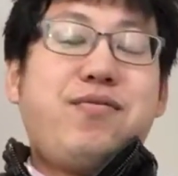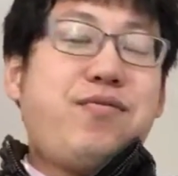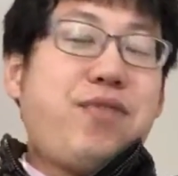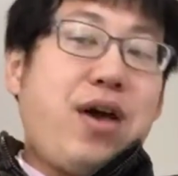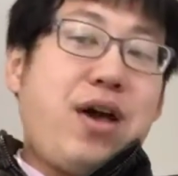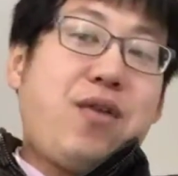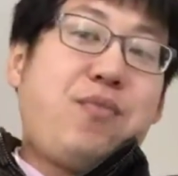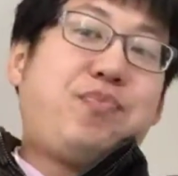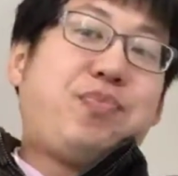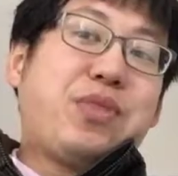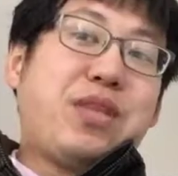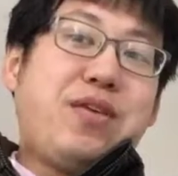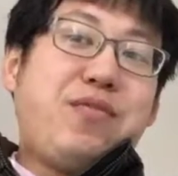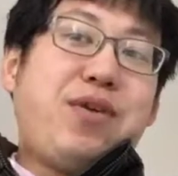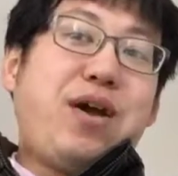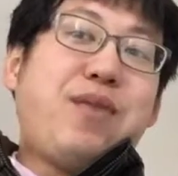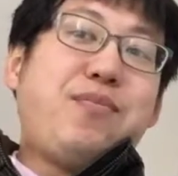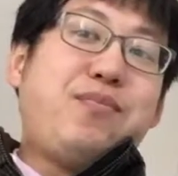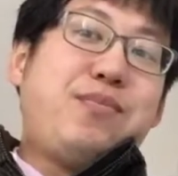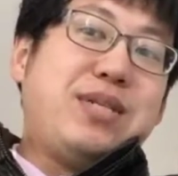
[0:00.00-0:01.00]
Well,
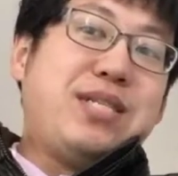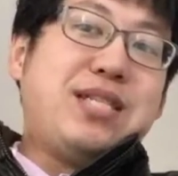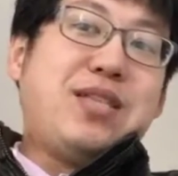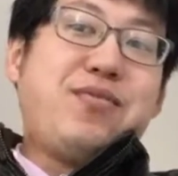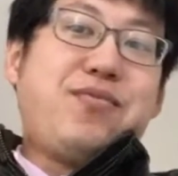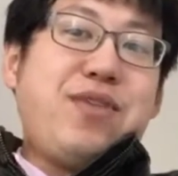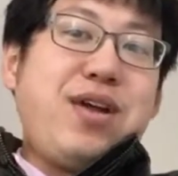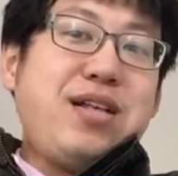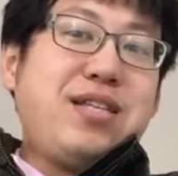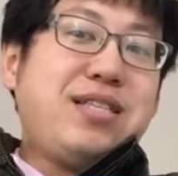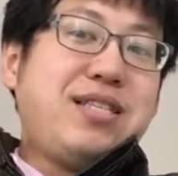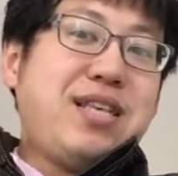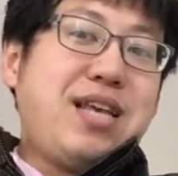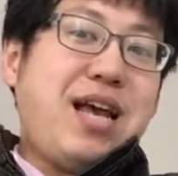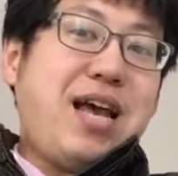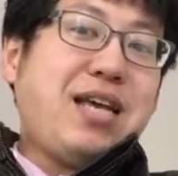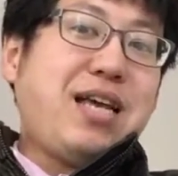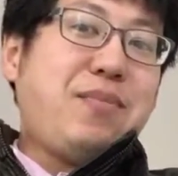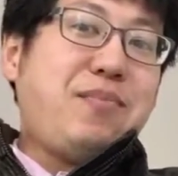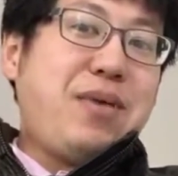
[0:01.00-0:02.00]
if I visit France,
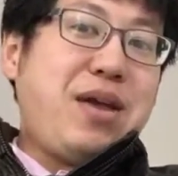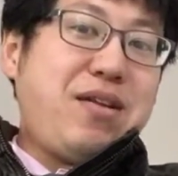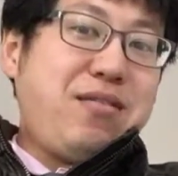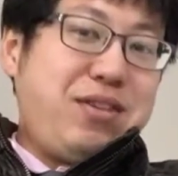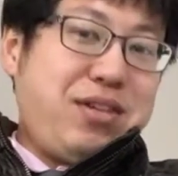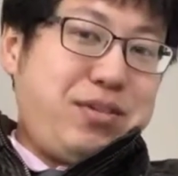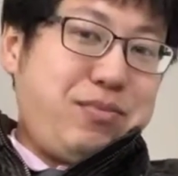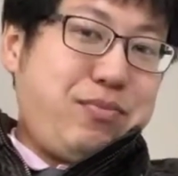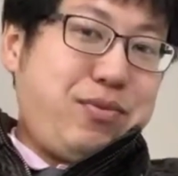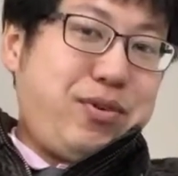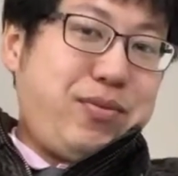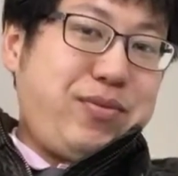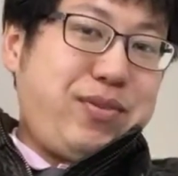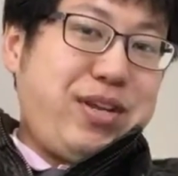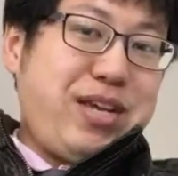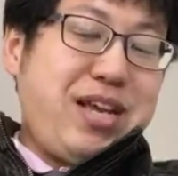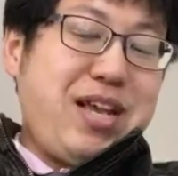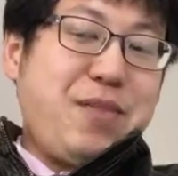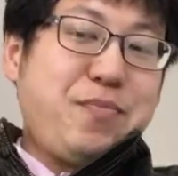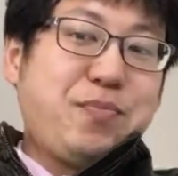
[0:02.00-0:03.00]
I get marriage
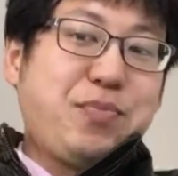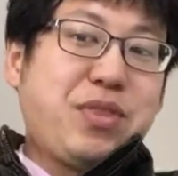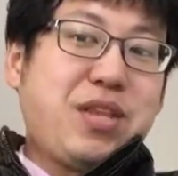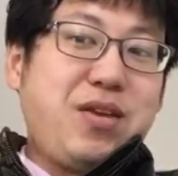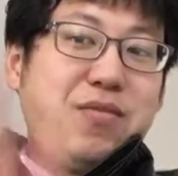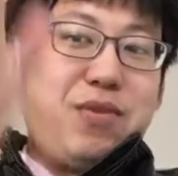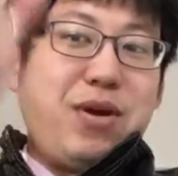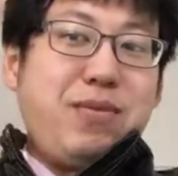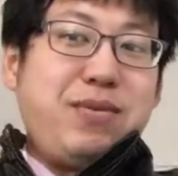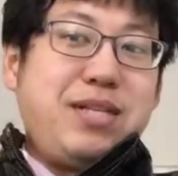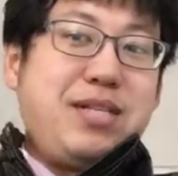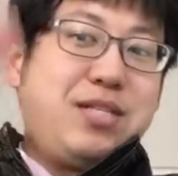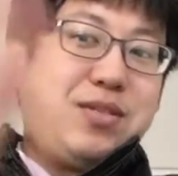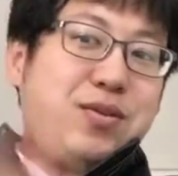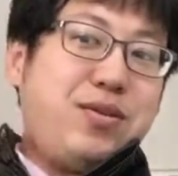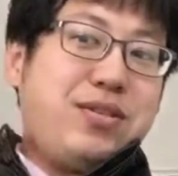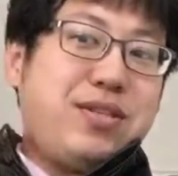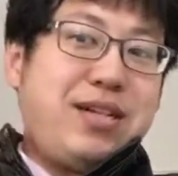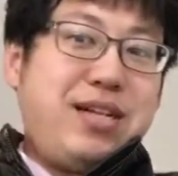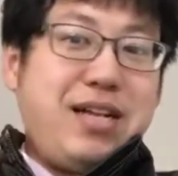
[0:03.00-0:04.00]
probably. If I visit
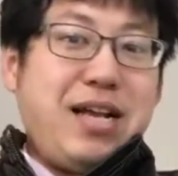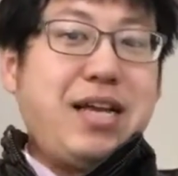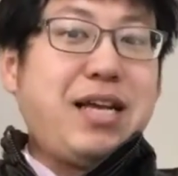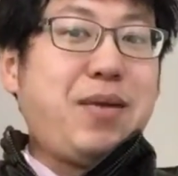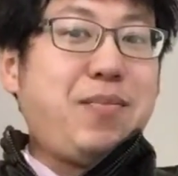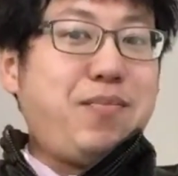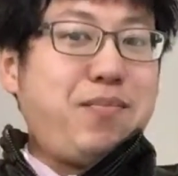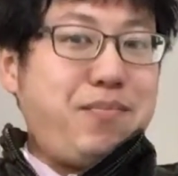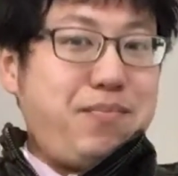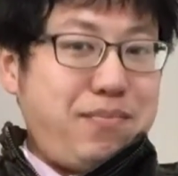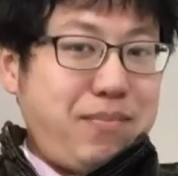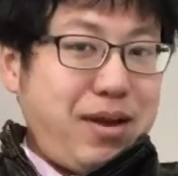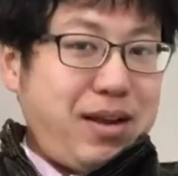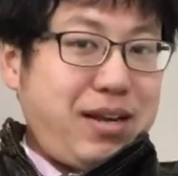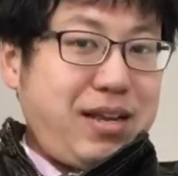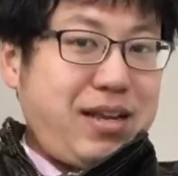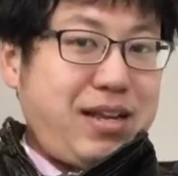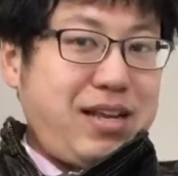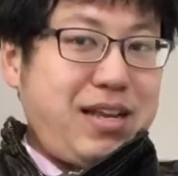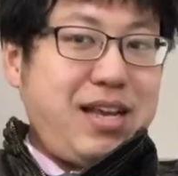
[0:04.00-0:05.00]
Switzerland, I get money.
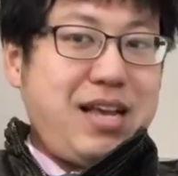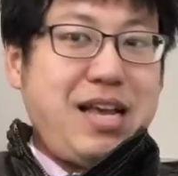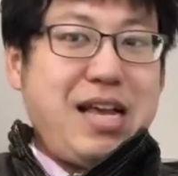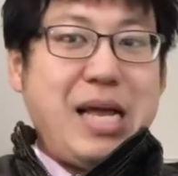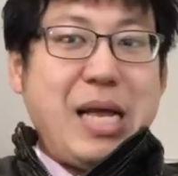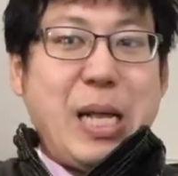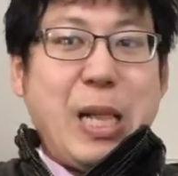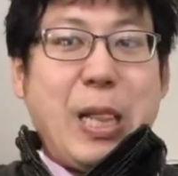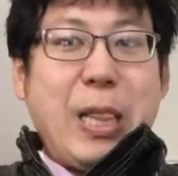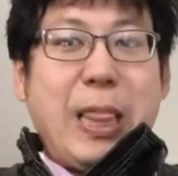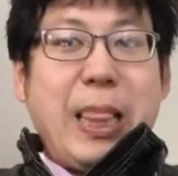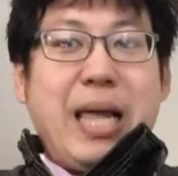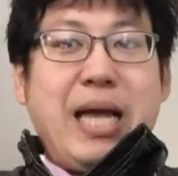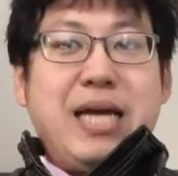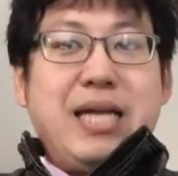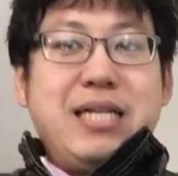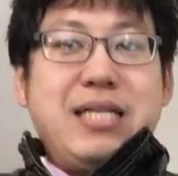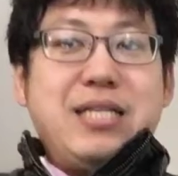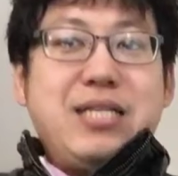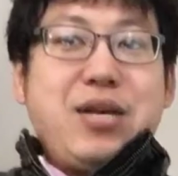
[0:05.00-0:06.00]

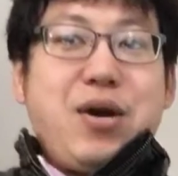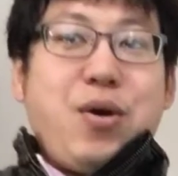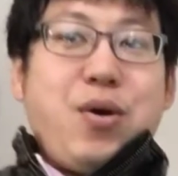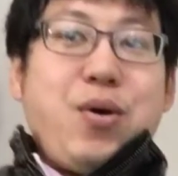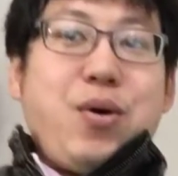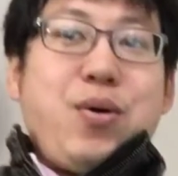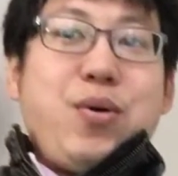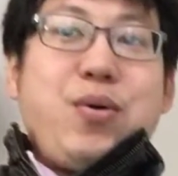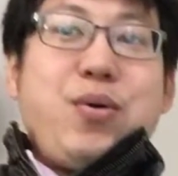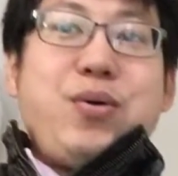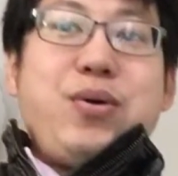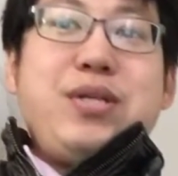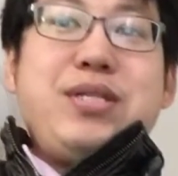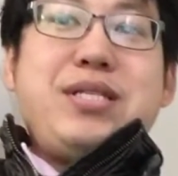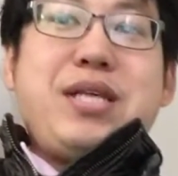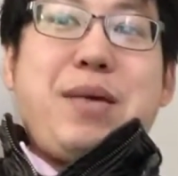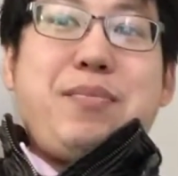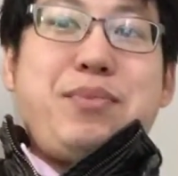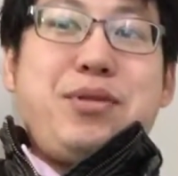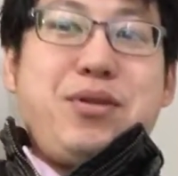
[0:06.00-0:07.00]
So
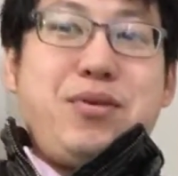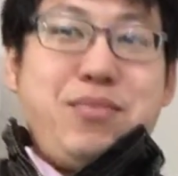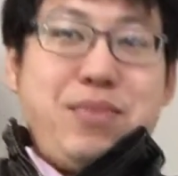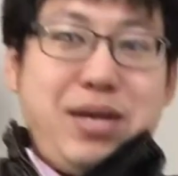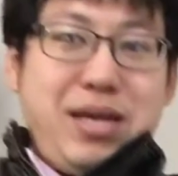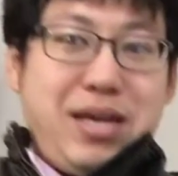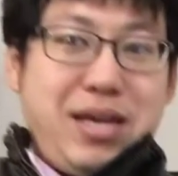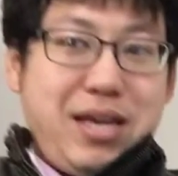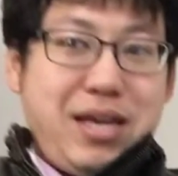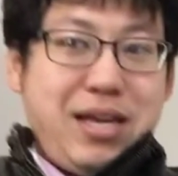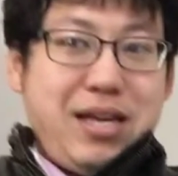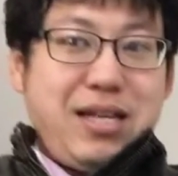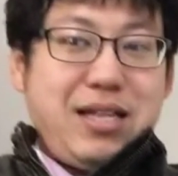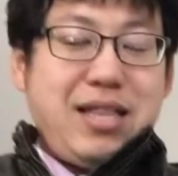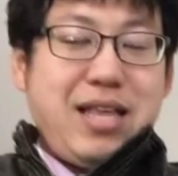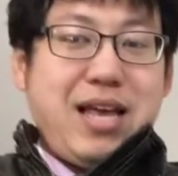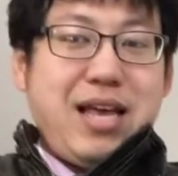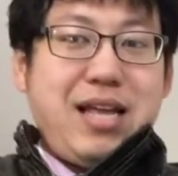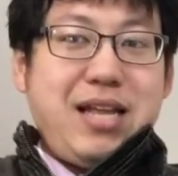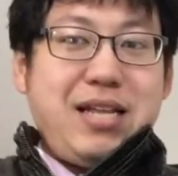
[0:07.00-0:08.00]
it's up to me
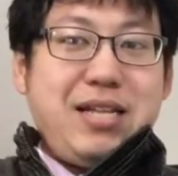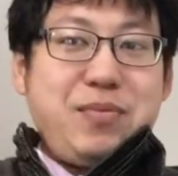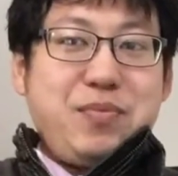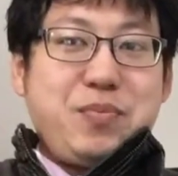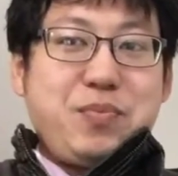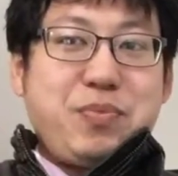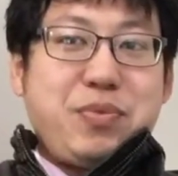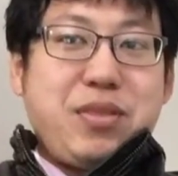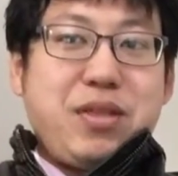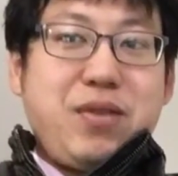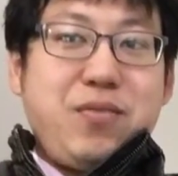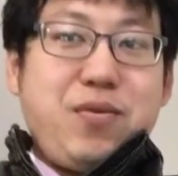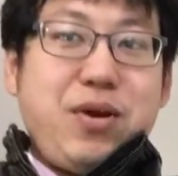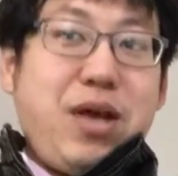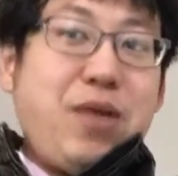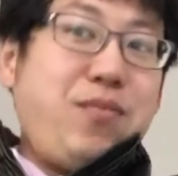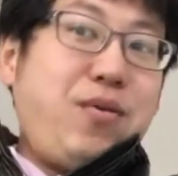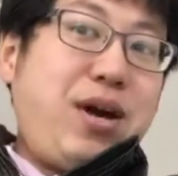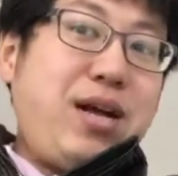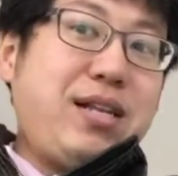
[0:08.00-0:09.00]
that
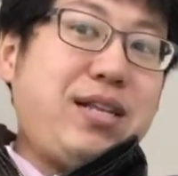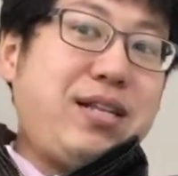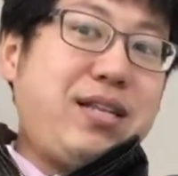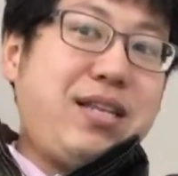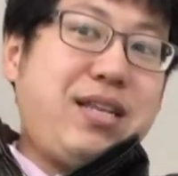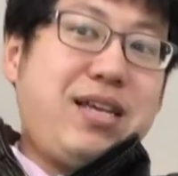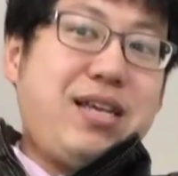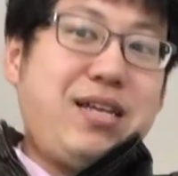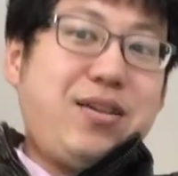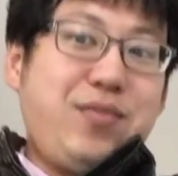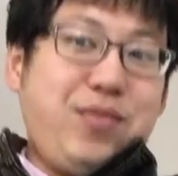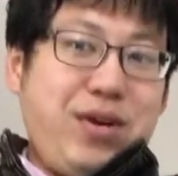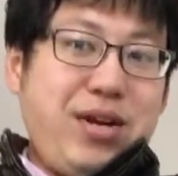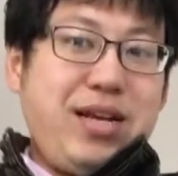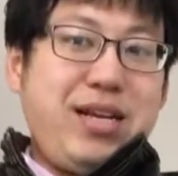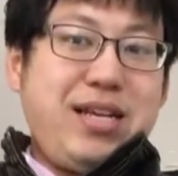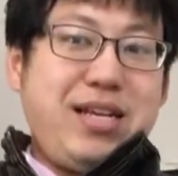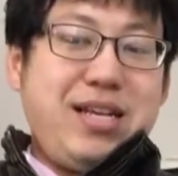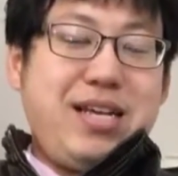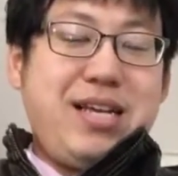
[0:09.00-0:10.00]
what I want, right?